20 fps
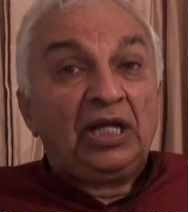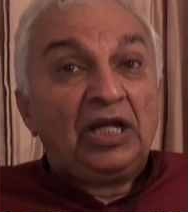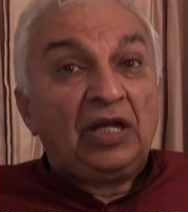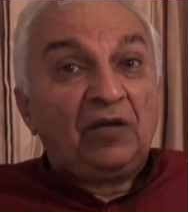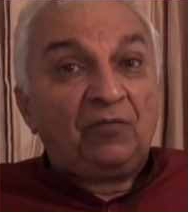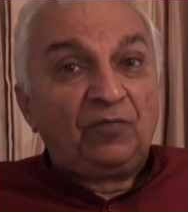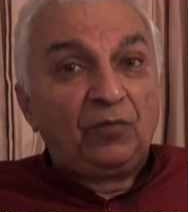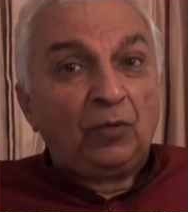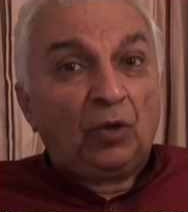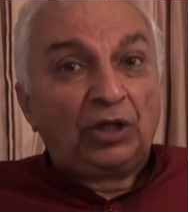
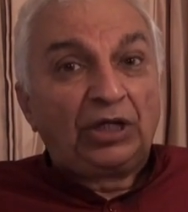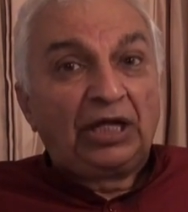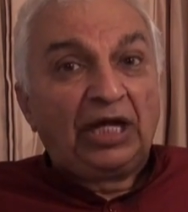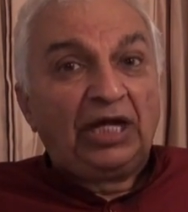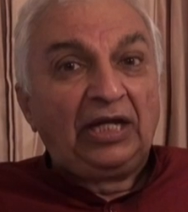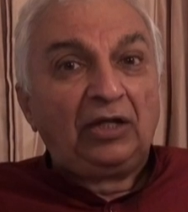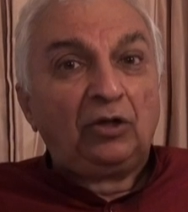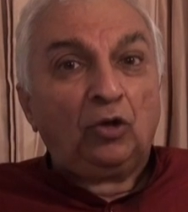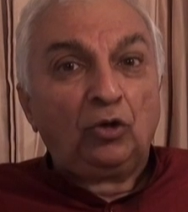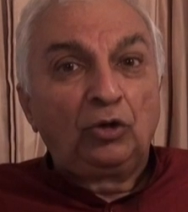If you
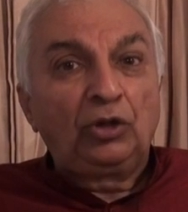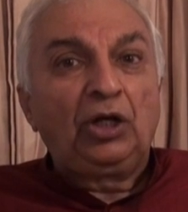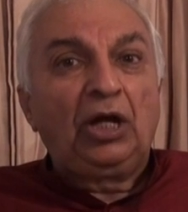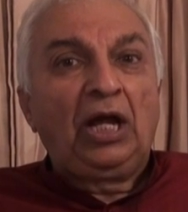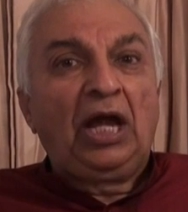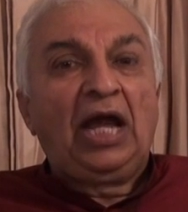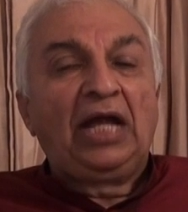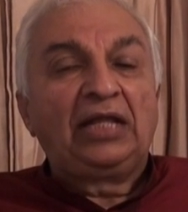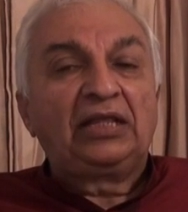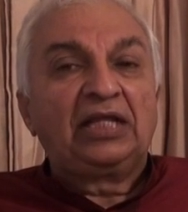again
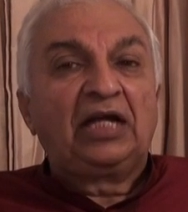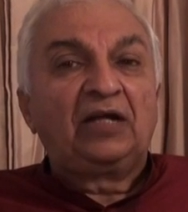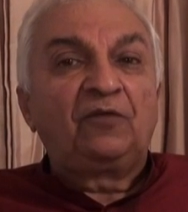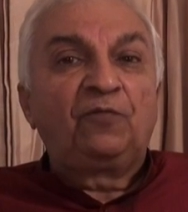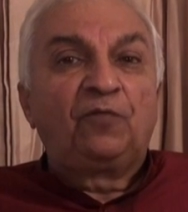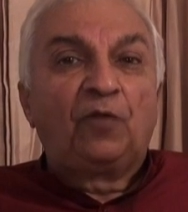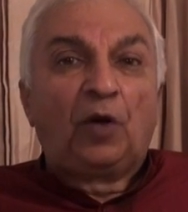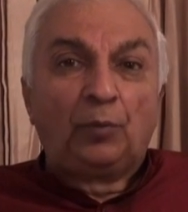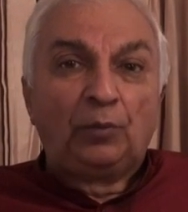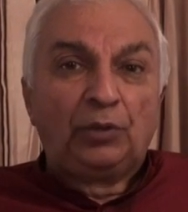look at
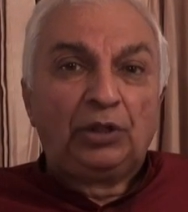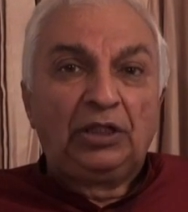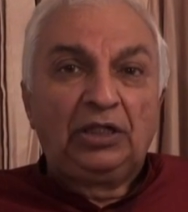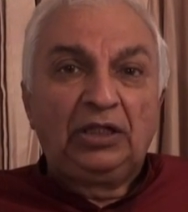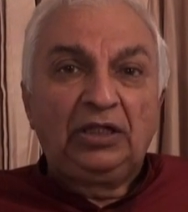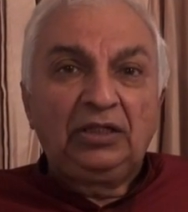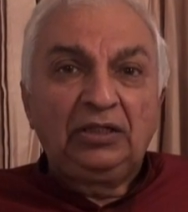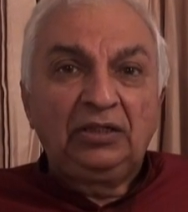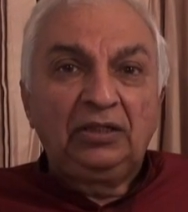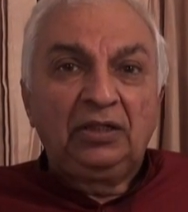that
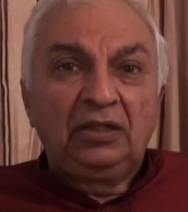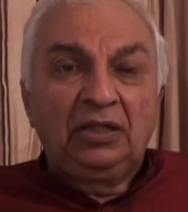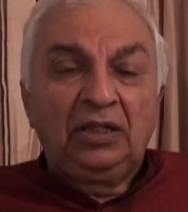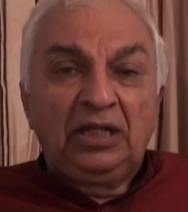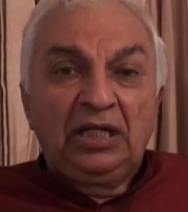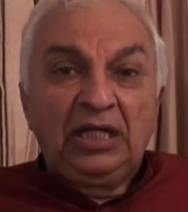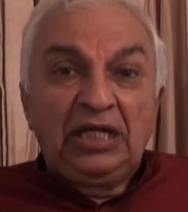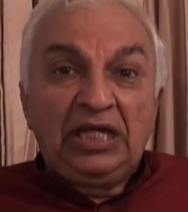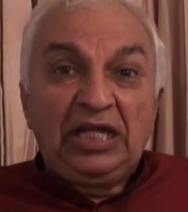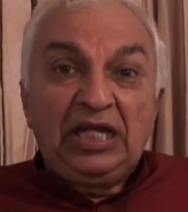formula,
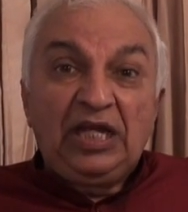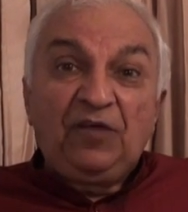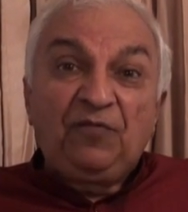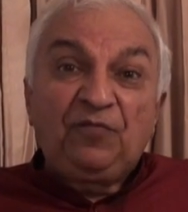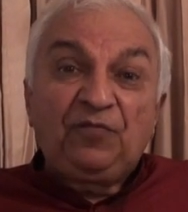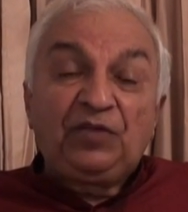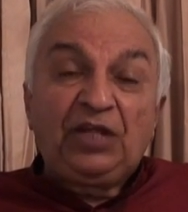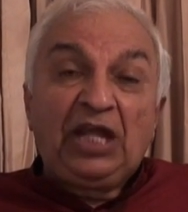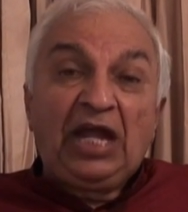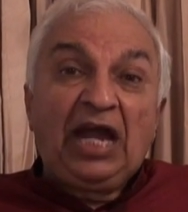
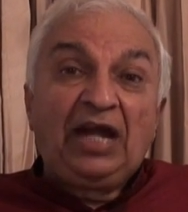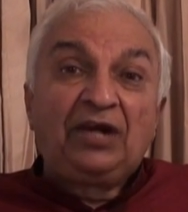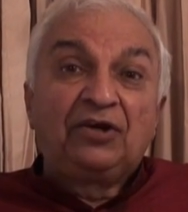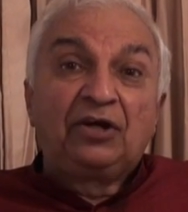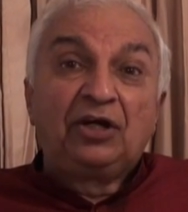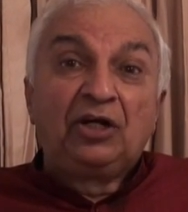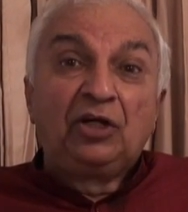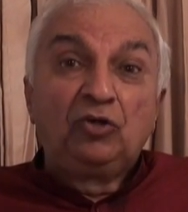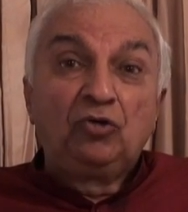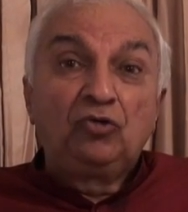if they
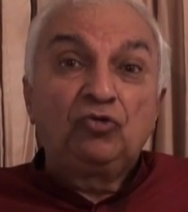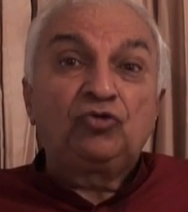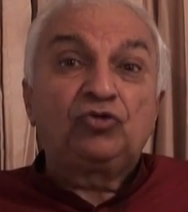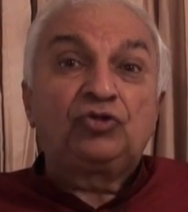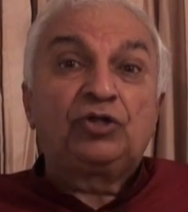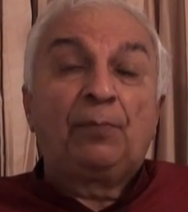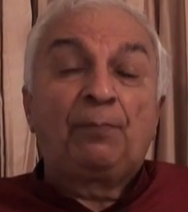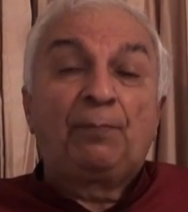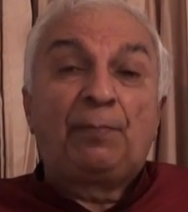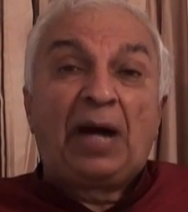had
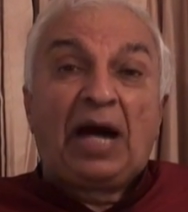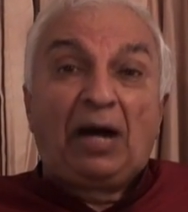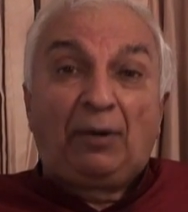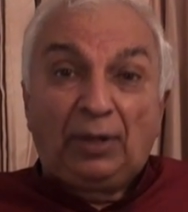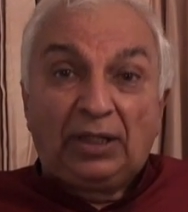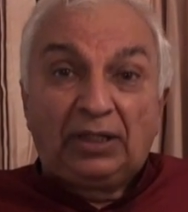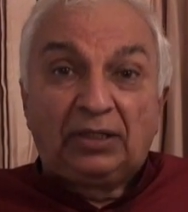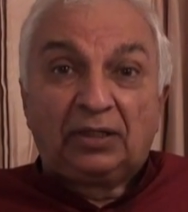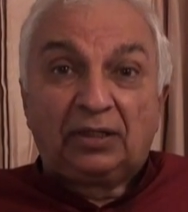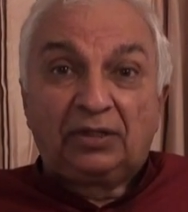reduced the
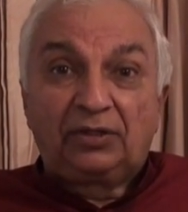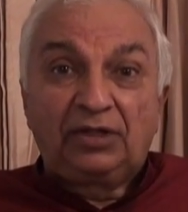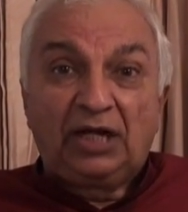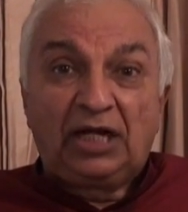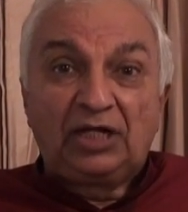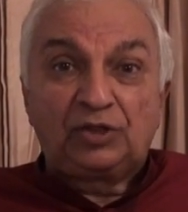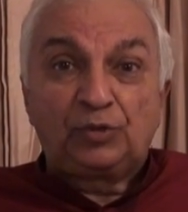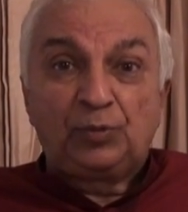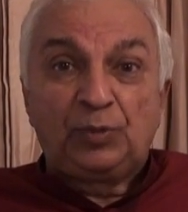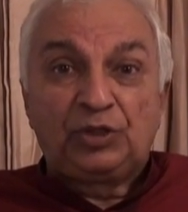power
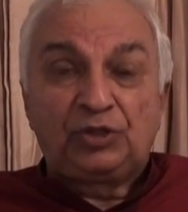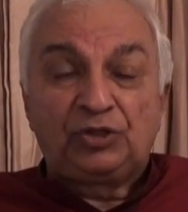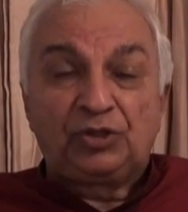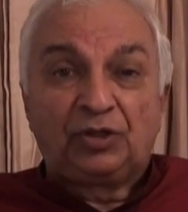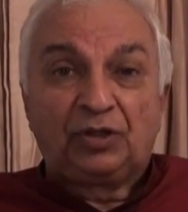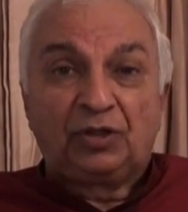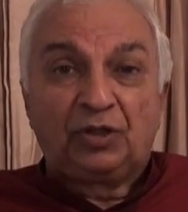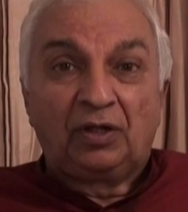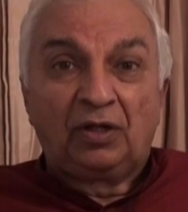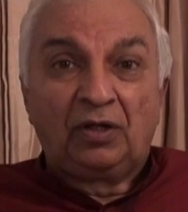
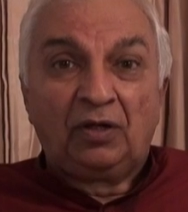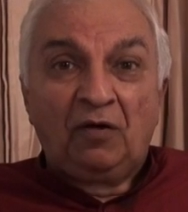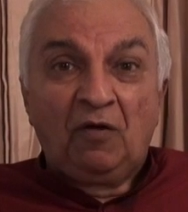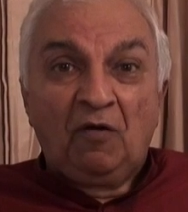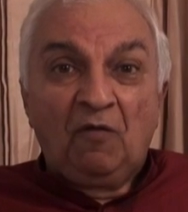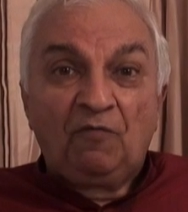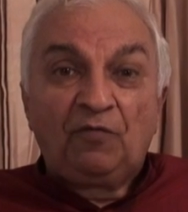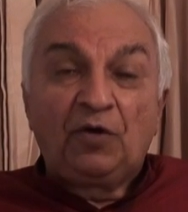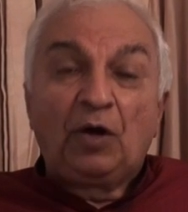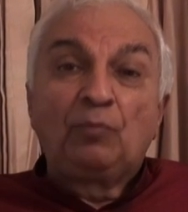transmission
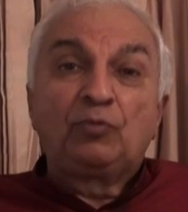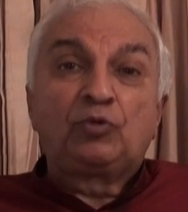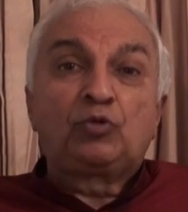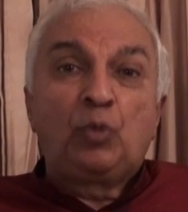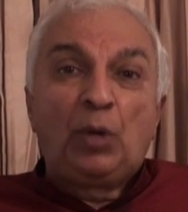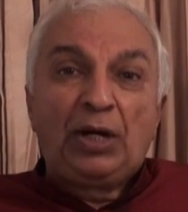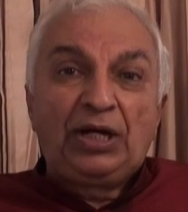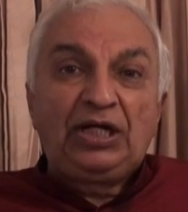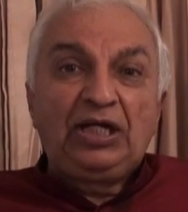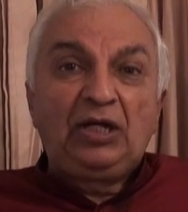from
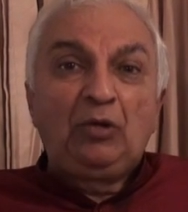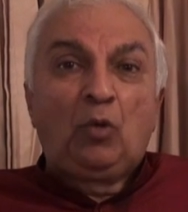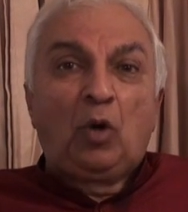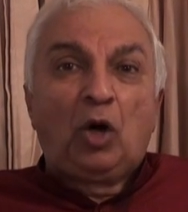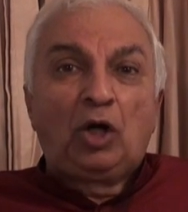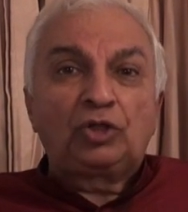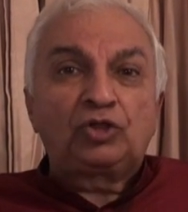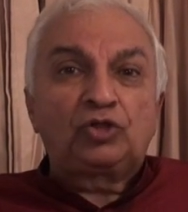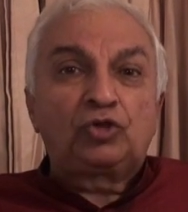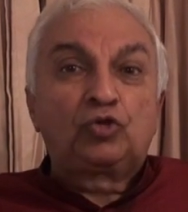20
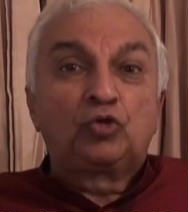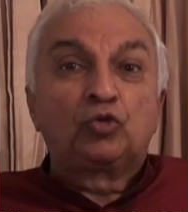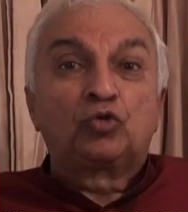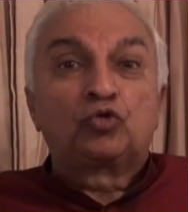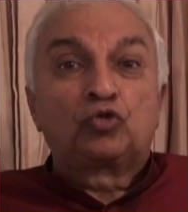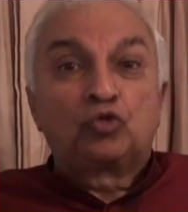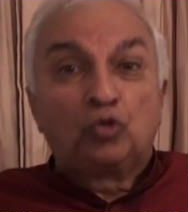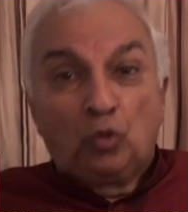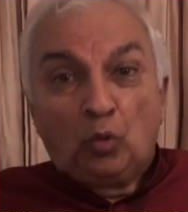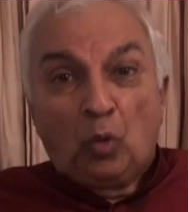watts
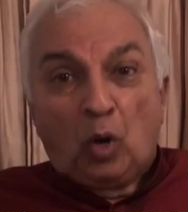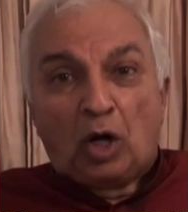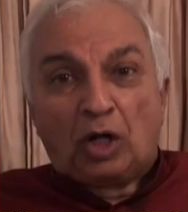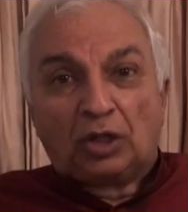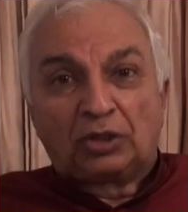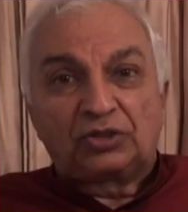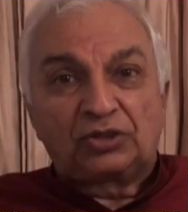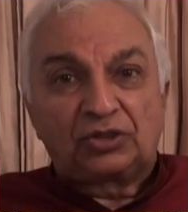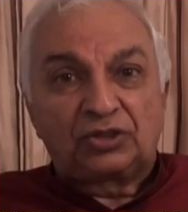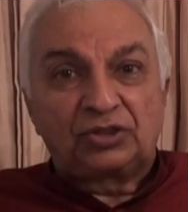to 2
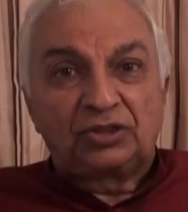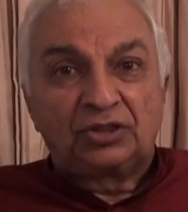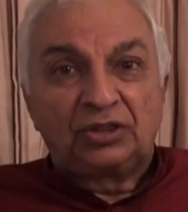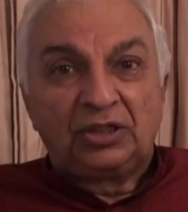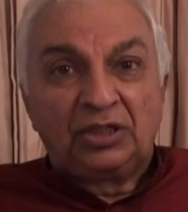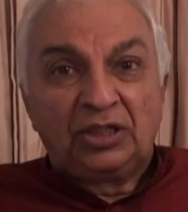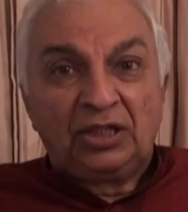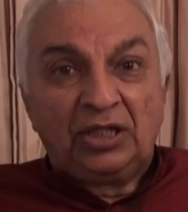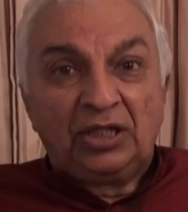watts,